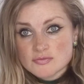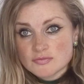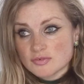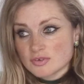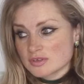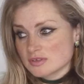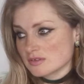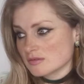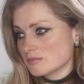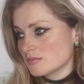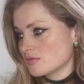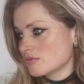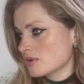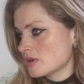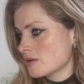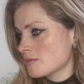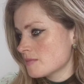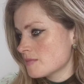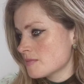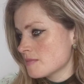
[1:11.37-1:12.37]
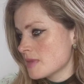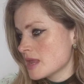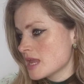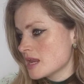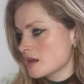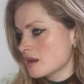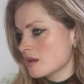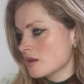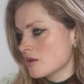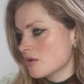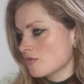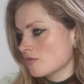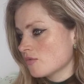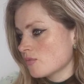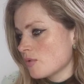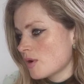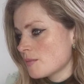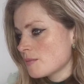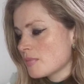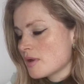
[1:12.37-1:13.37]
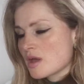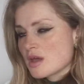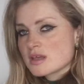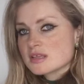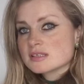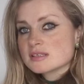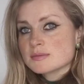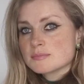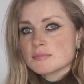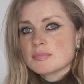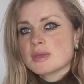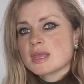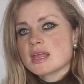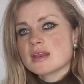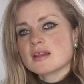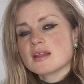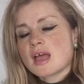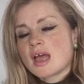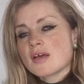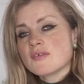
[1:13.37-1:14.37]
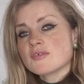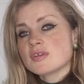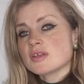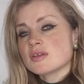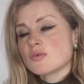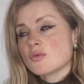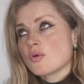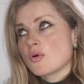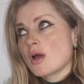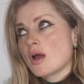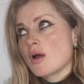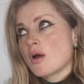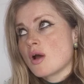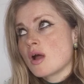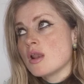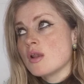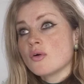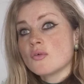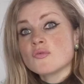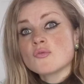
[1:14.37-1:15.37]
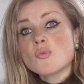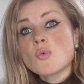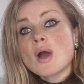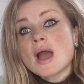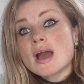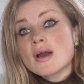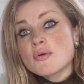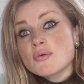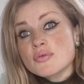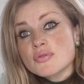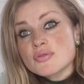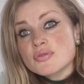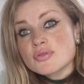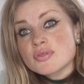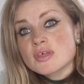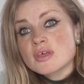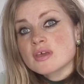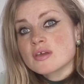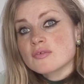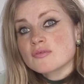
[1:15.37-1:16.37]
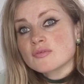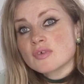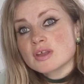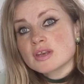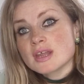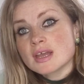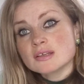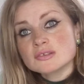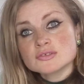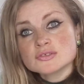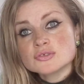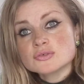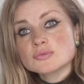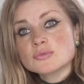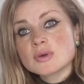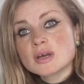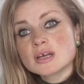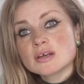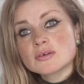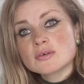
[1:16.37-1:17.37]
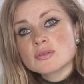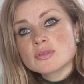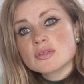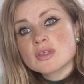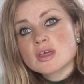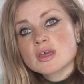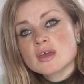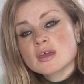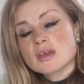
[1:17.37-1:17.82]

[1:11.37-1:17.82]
For example, it can mean for one person having a lot of wealth, financial wealth.